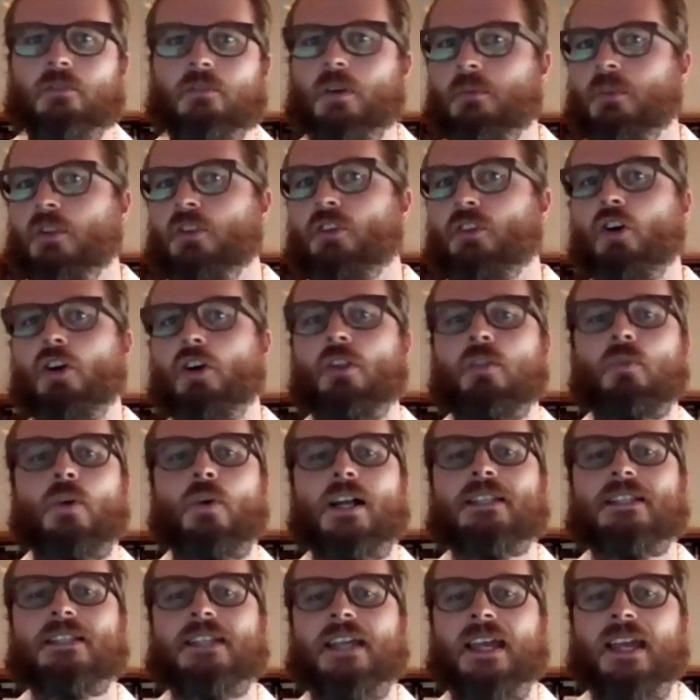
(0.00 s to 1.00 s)
From the
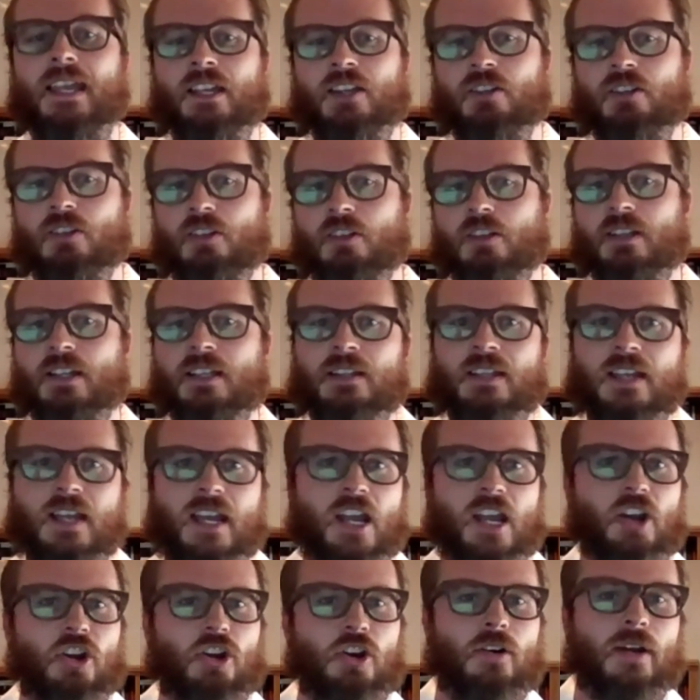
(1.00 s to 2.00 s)
Northwest angle in
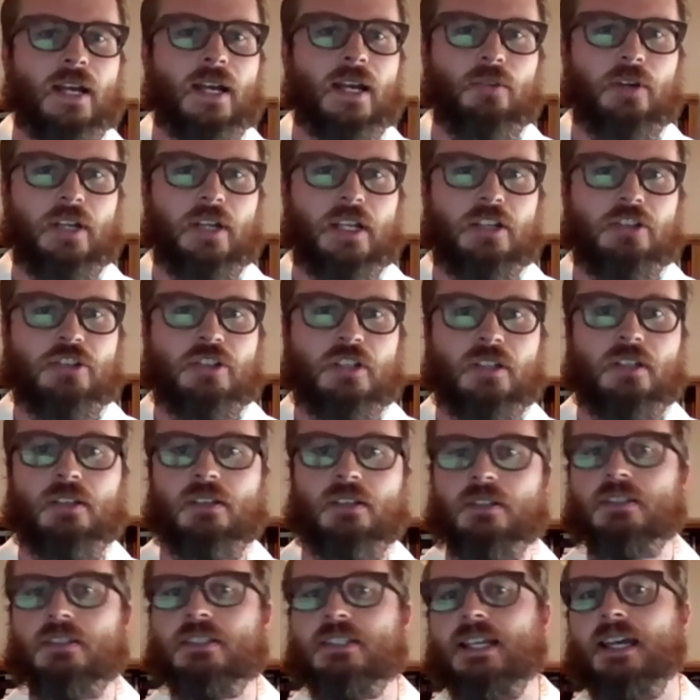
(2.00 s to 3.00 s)
the Arrowhead
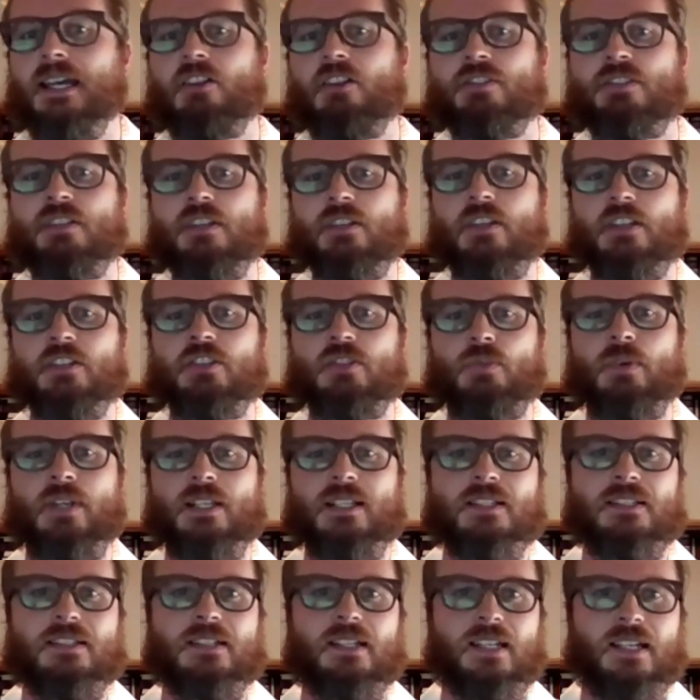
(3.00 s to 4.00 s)
region down to the
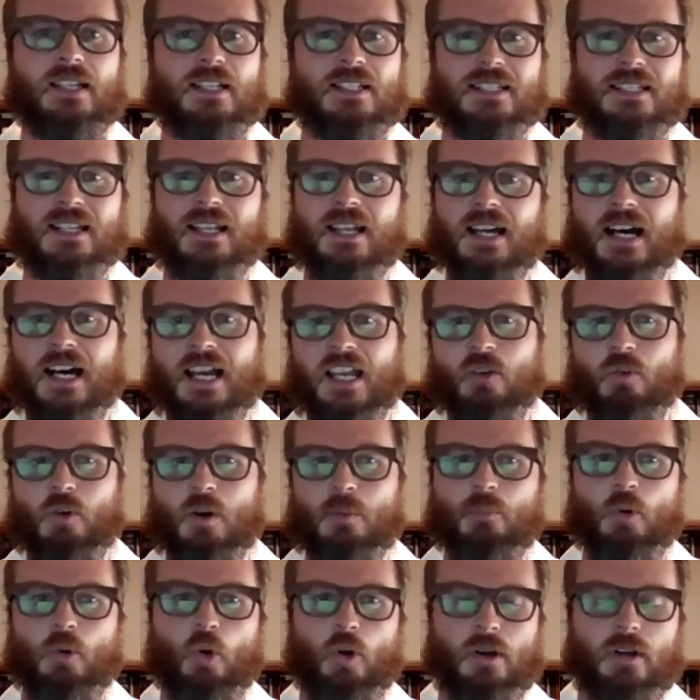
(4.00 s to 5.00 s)
Twin Cities and
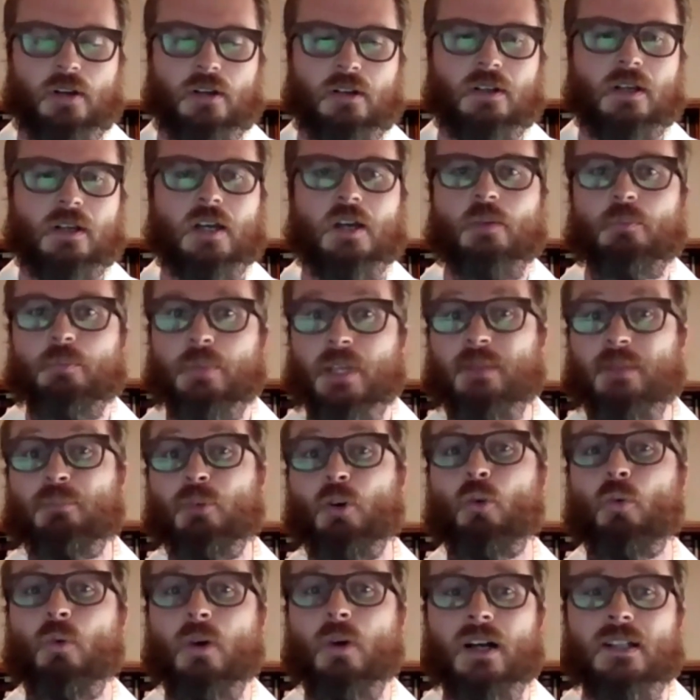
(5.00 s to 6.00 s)
Iowa border,
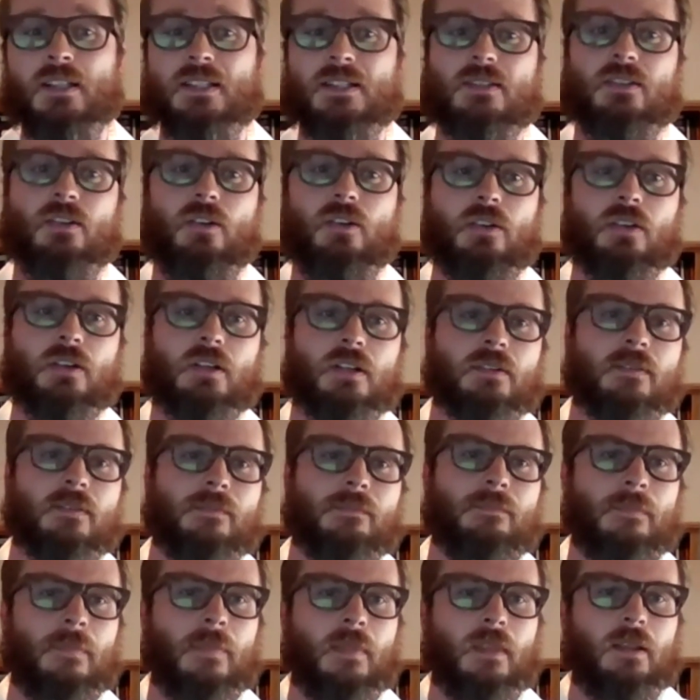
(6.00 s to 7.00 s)
people want solar.
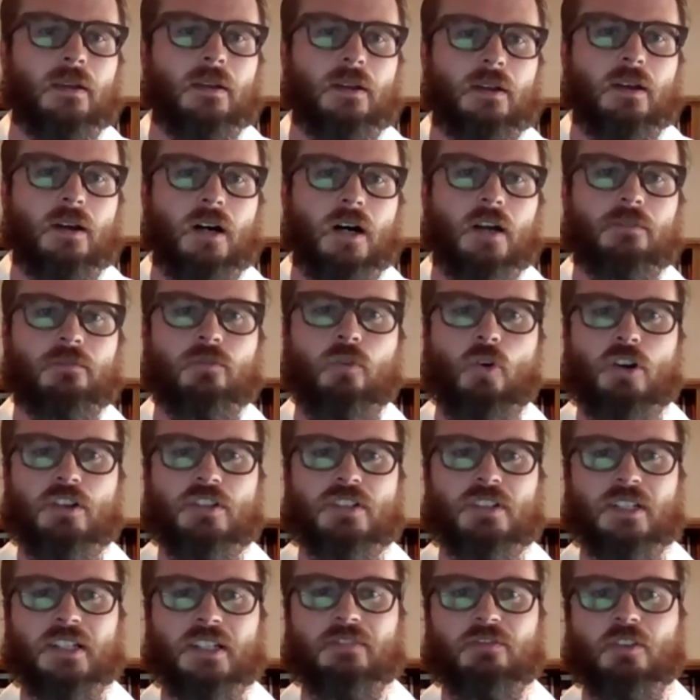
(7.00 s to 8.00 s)

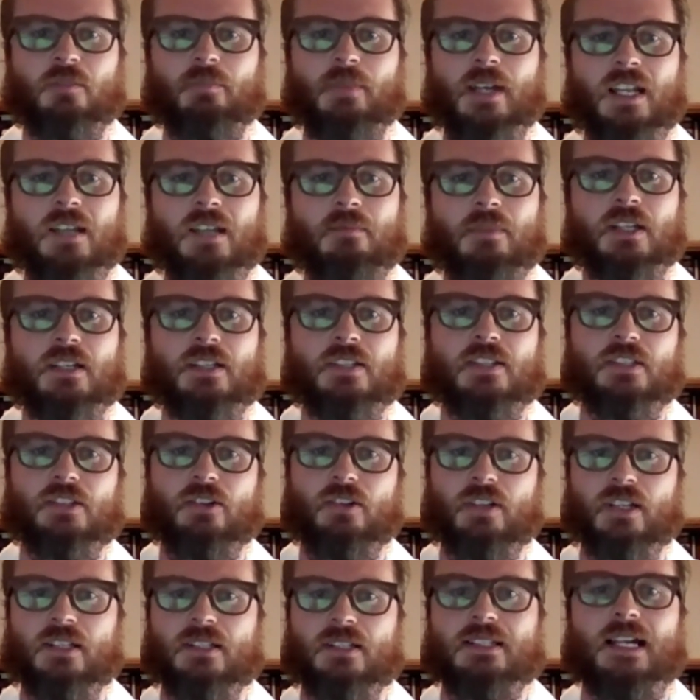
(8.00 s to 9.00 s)
Unfortunately, for many
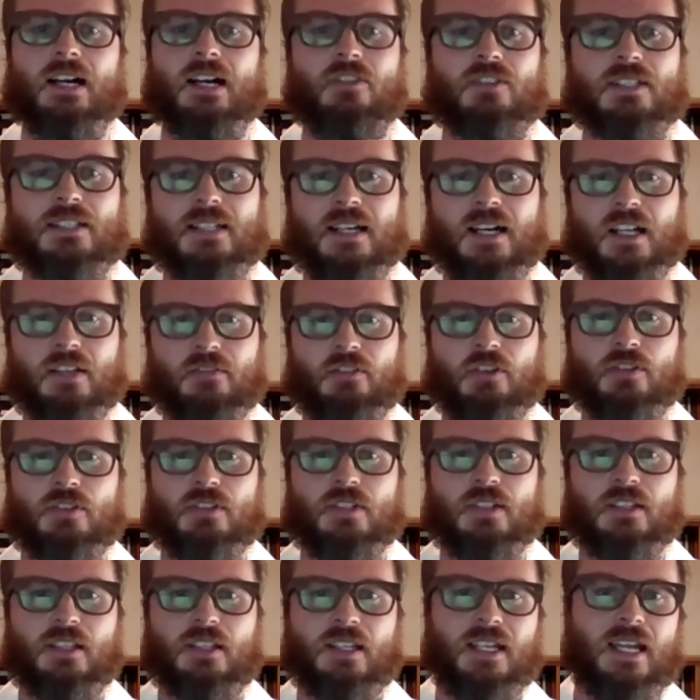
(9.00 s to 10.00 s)
Minnesotans outside of
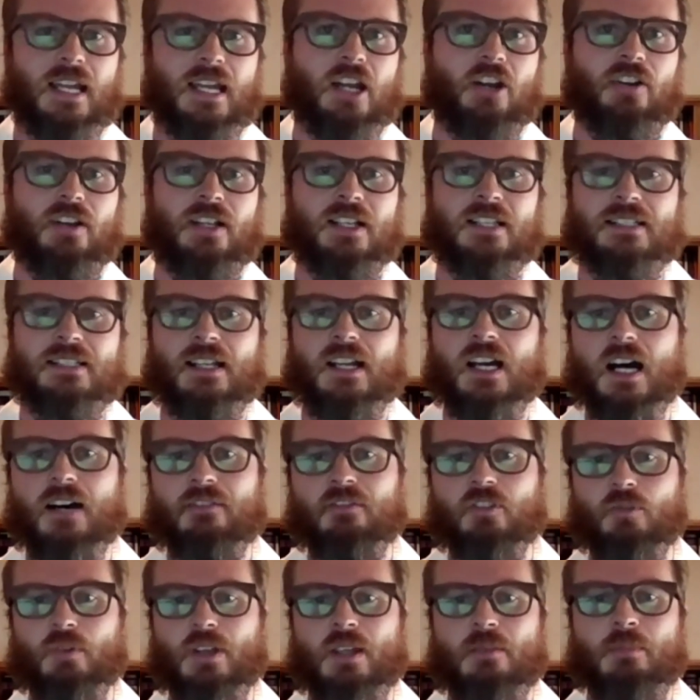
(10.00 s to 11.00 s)
utility areas that
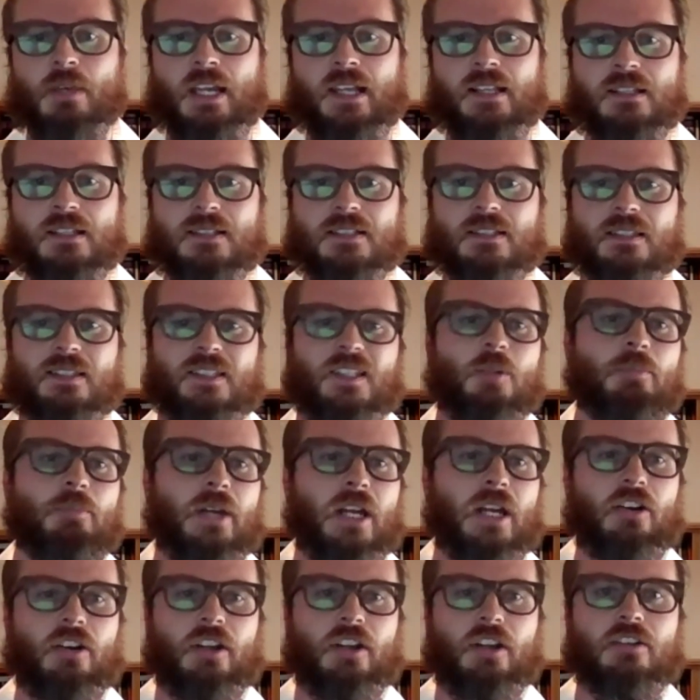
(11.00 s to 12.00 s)
offer rebates, the
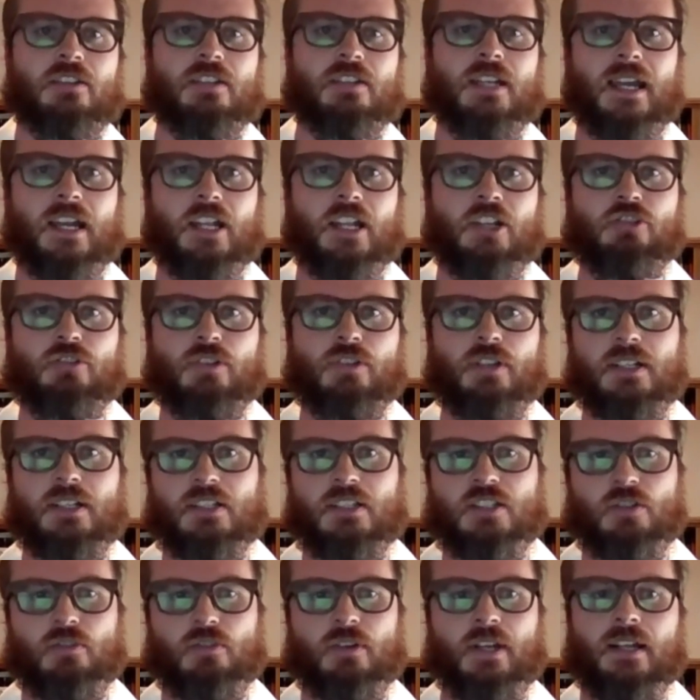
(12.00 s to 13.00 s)
barrier to entry
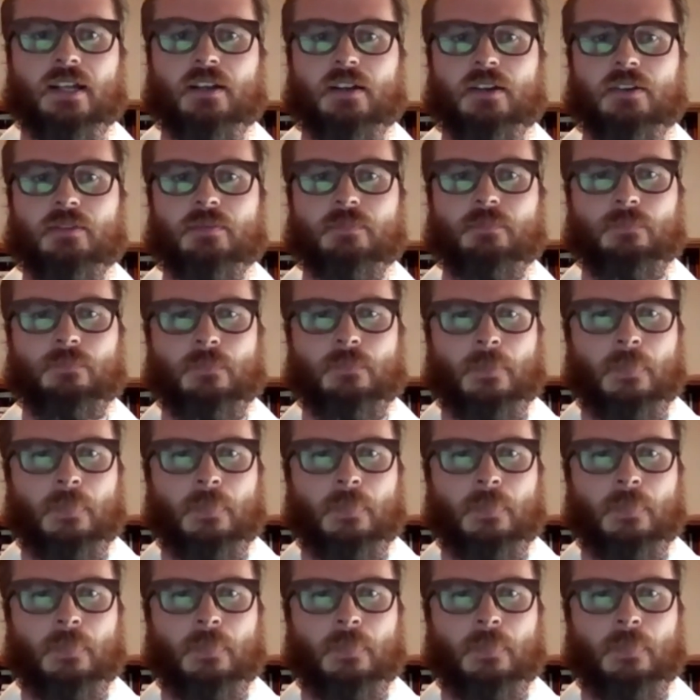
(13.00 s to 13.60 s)
is greater.